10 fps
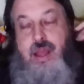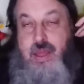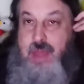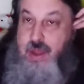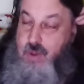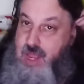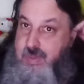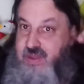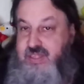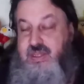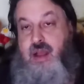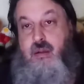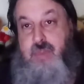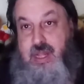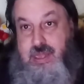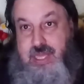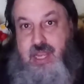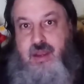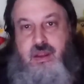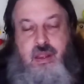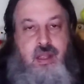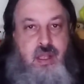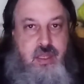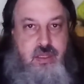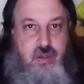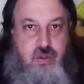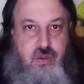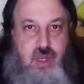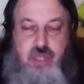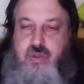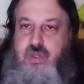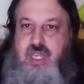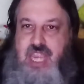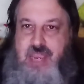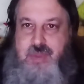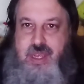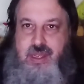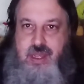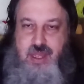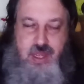And that way I'll be clear to not do the gaming